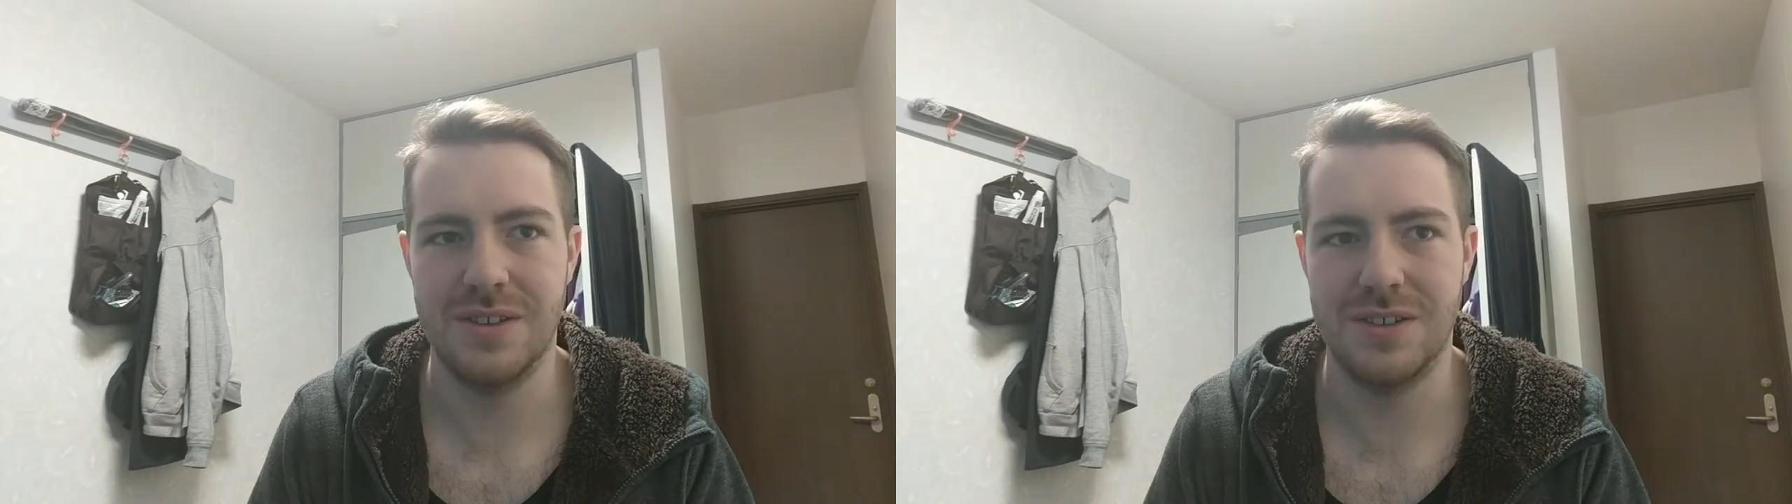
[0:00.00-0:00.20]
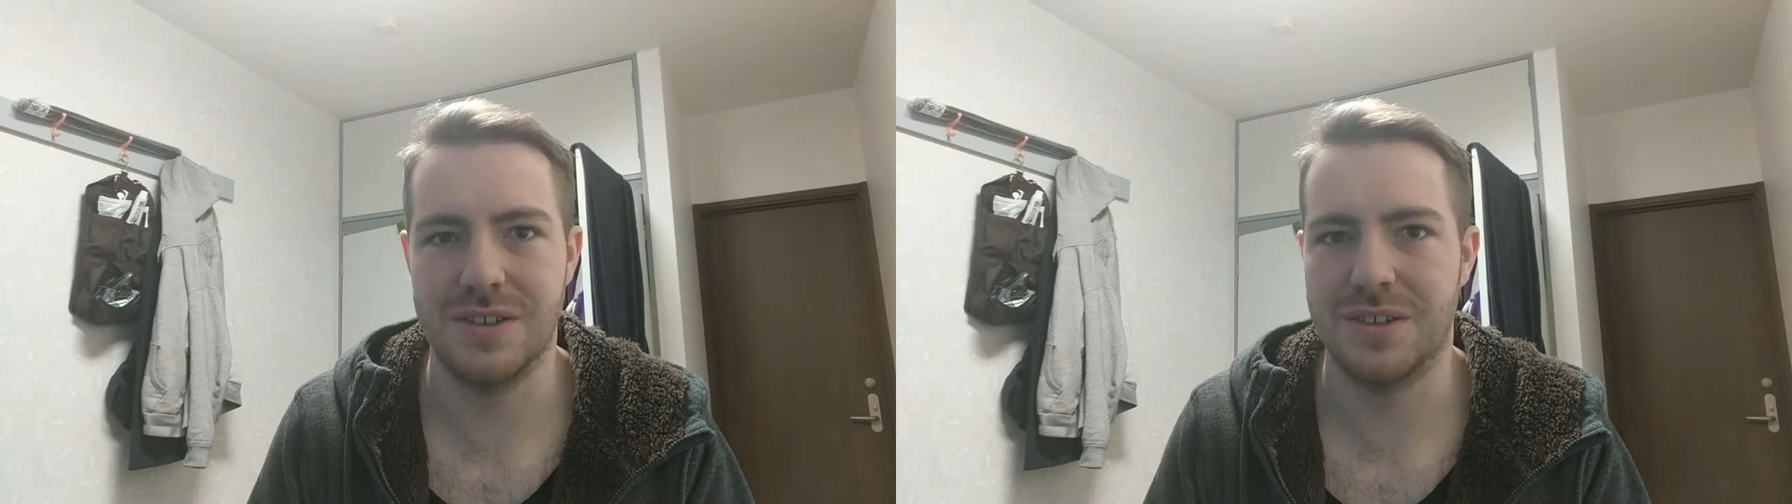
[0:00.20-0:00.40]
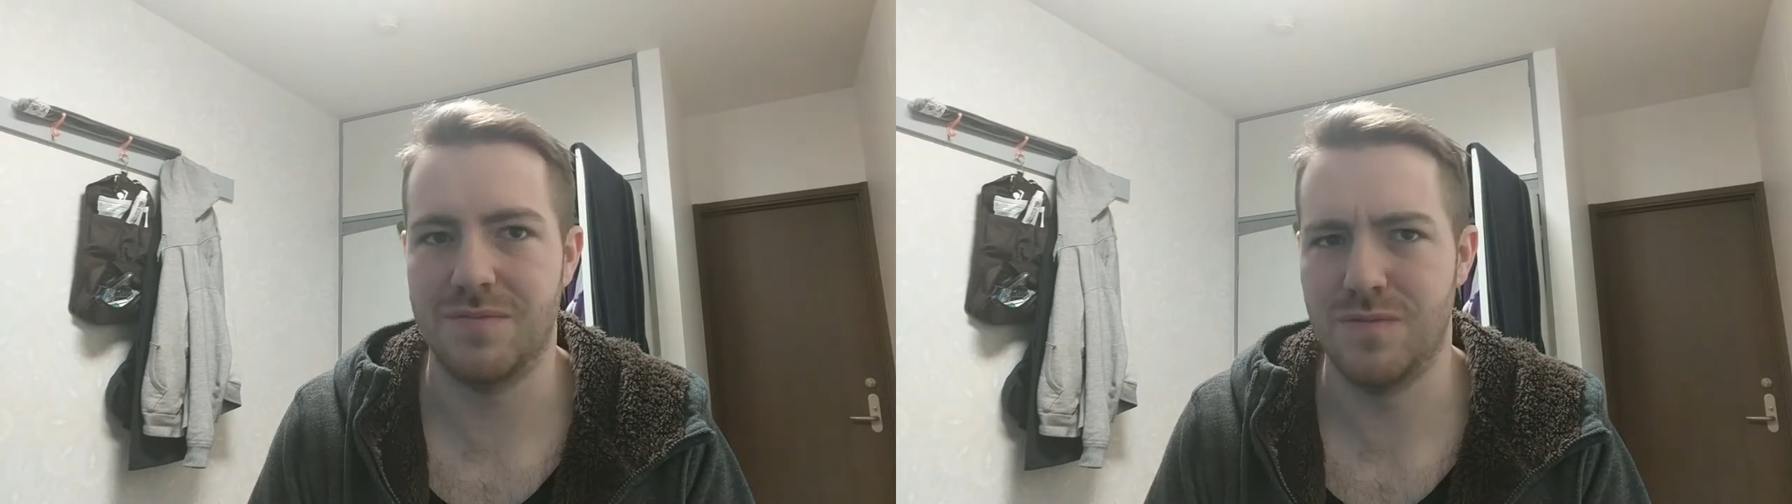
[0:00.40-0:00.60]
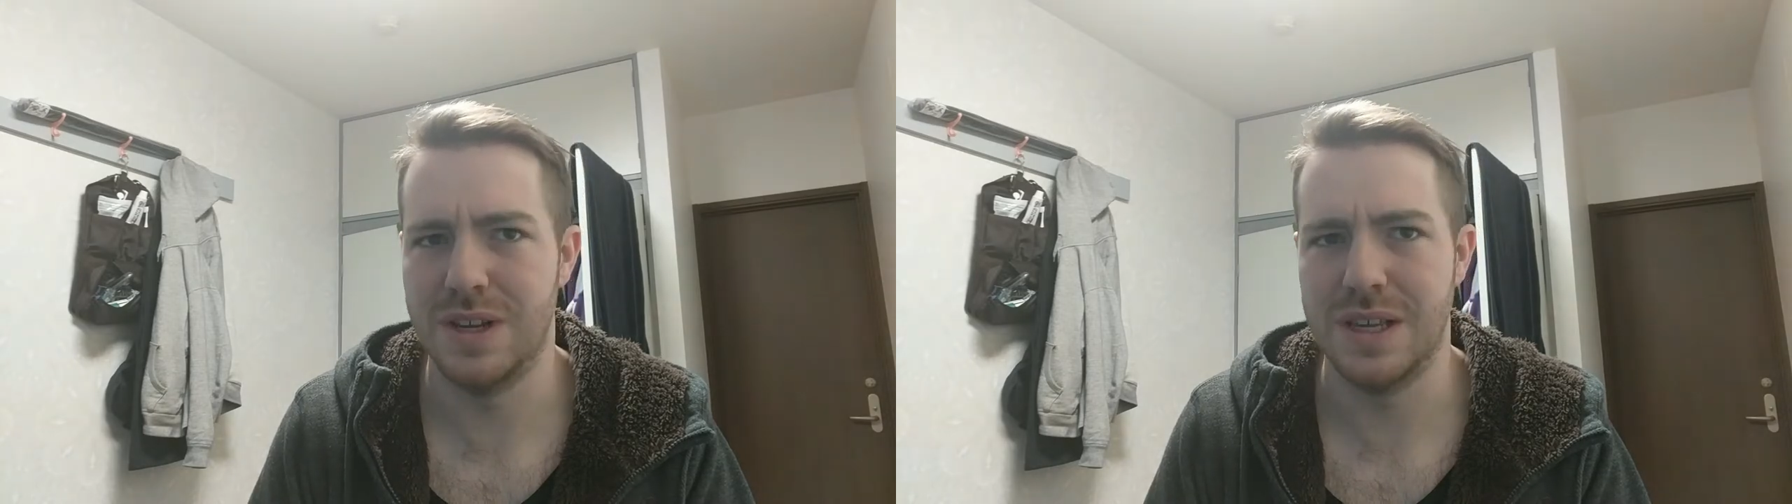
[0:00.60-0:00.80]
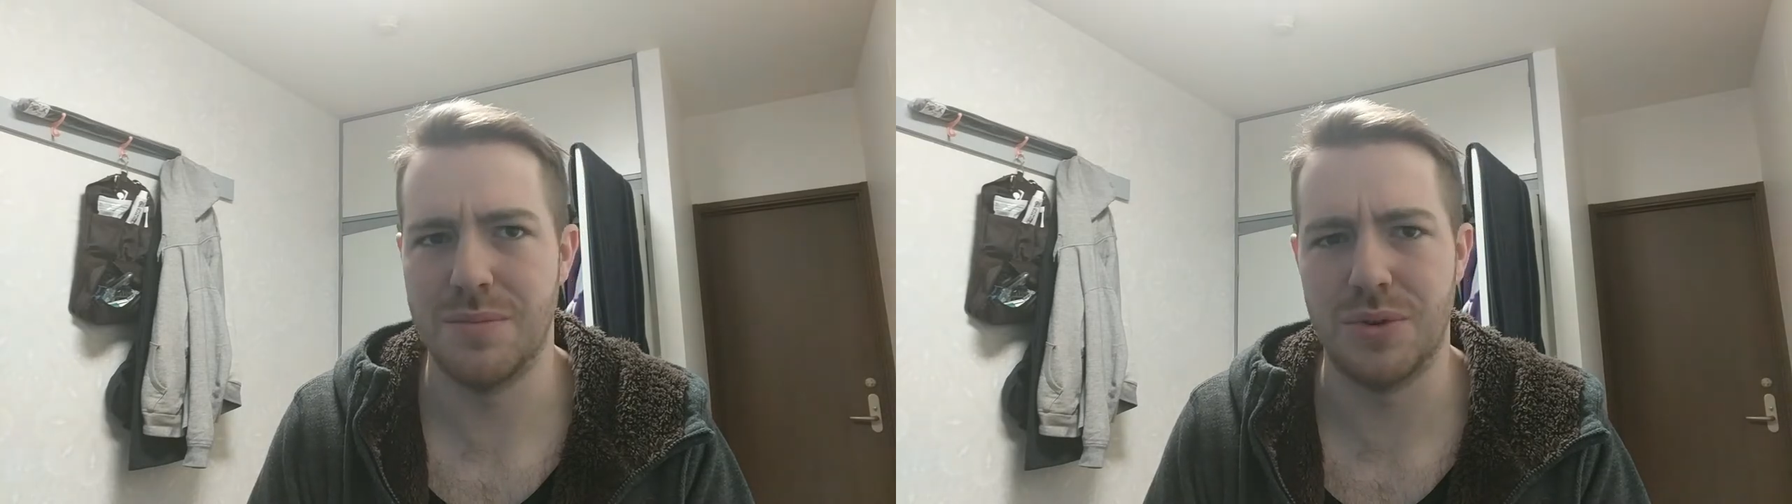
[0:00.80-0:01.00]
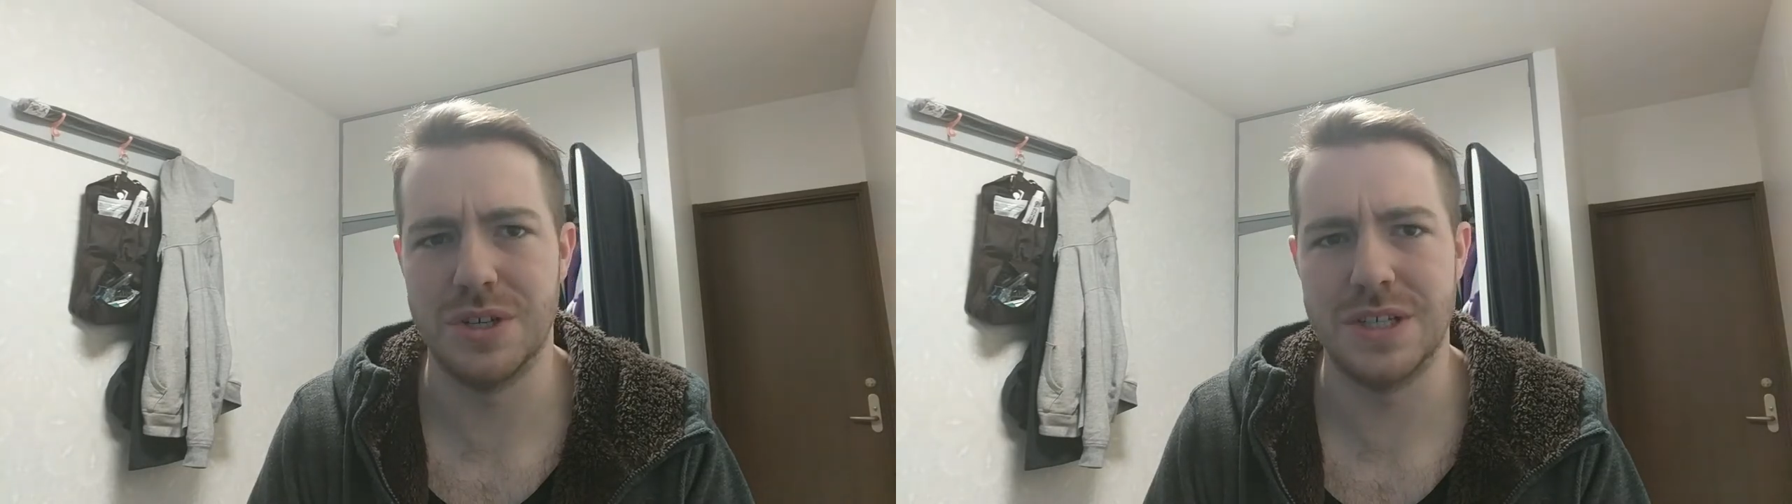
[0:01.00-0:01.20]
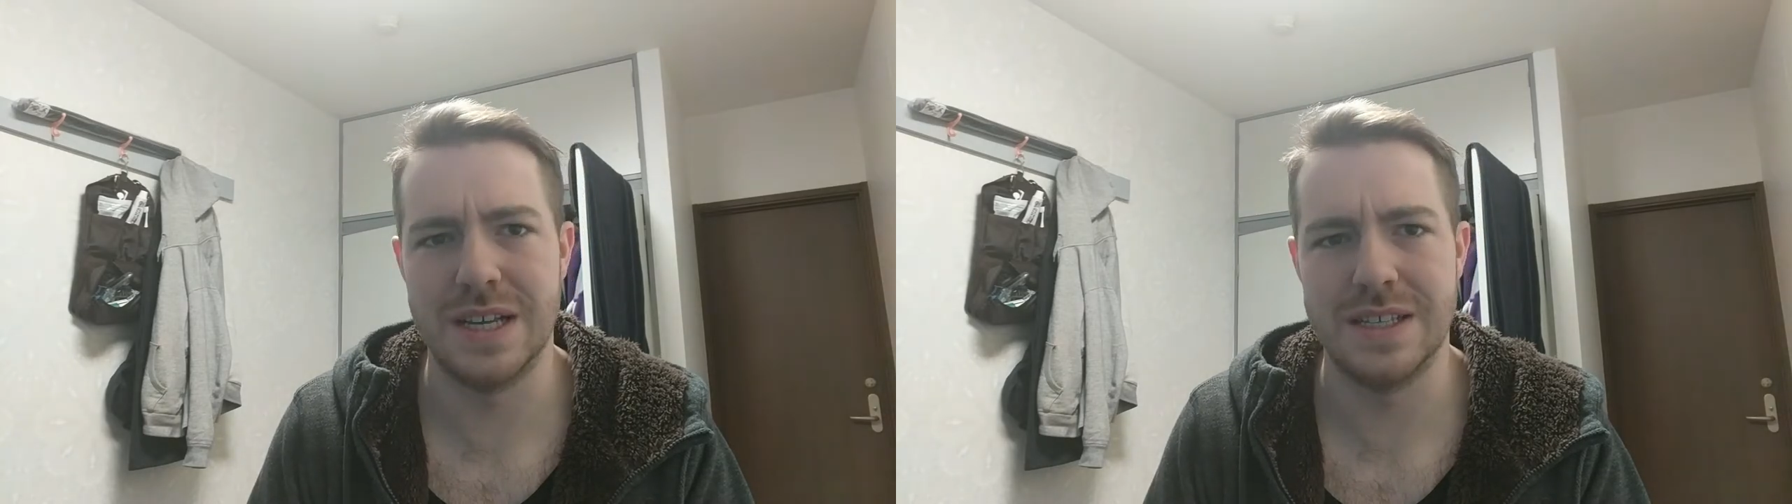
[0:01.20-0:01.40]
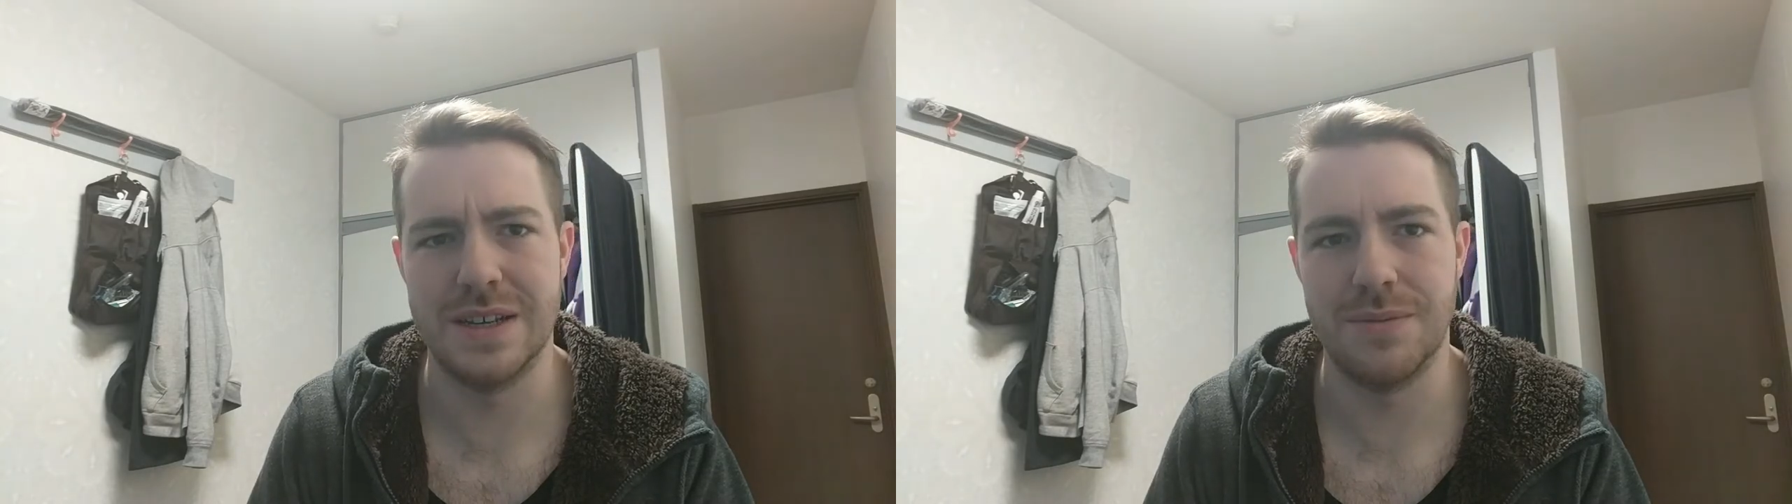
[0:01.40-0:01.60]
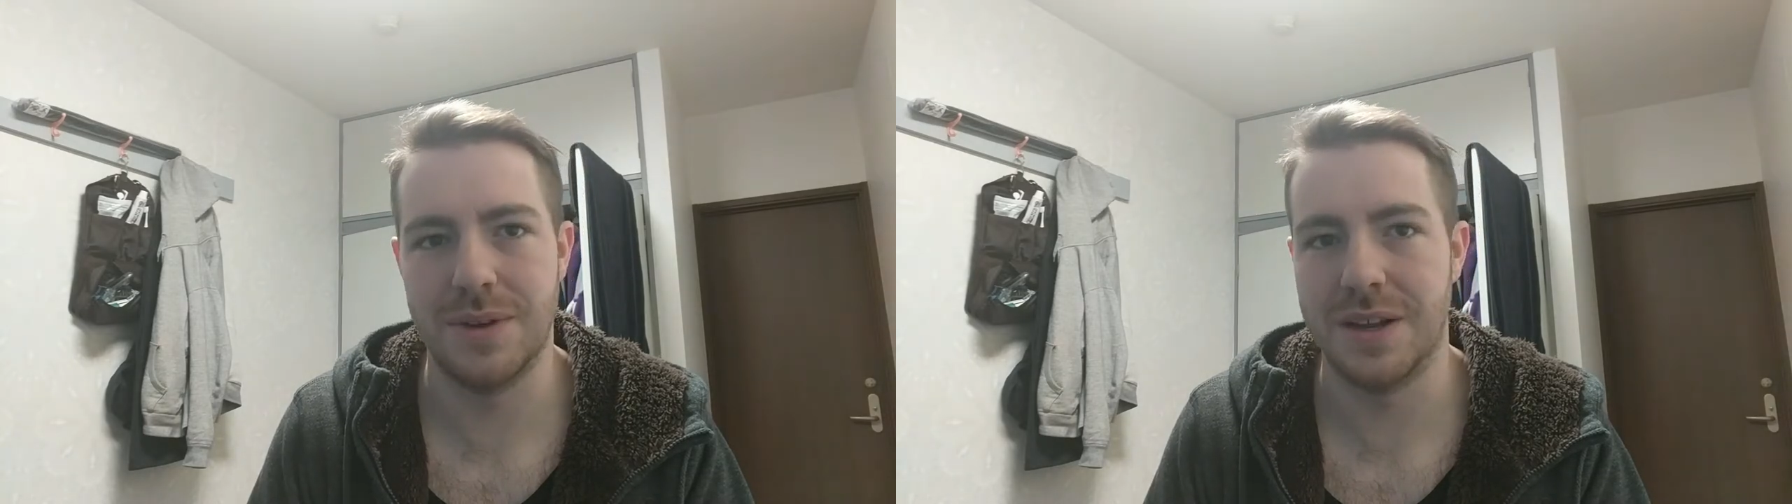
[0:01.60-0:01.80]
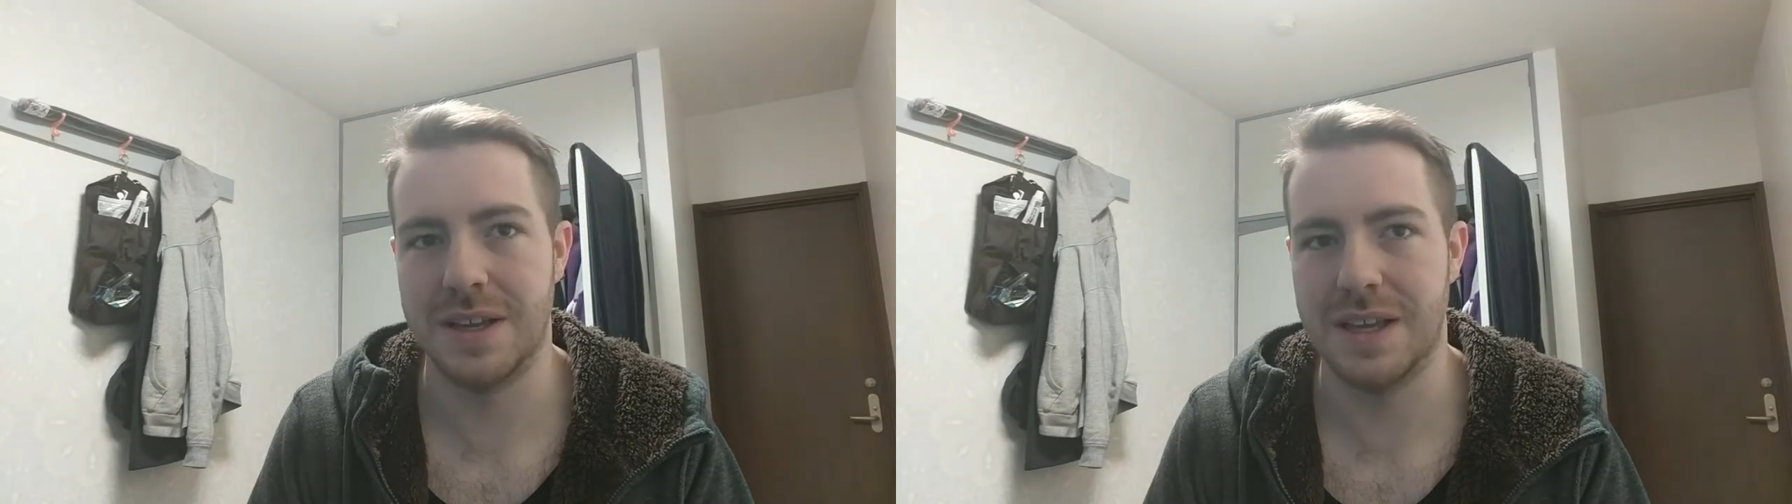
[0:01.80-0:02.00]
to really appreciate it
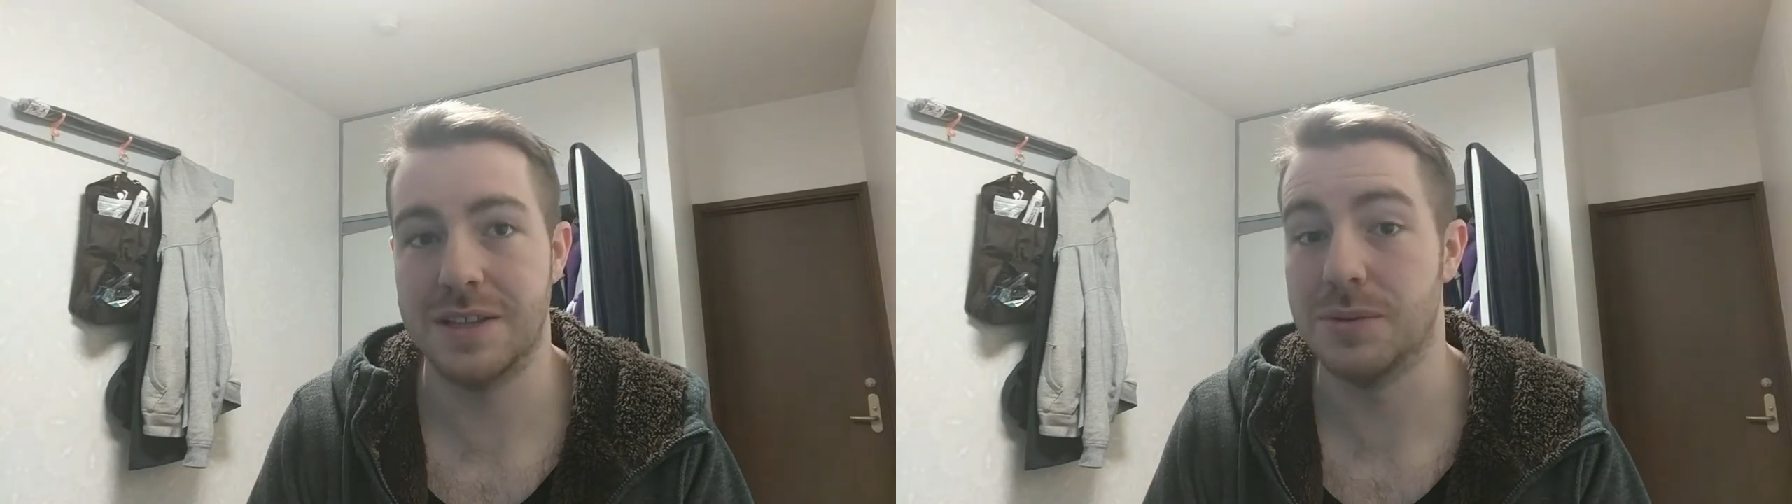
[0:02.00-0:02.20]
when I get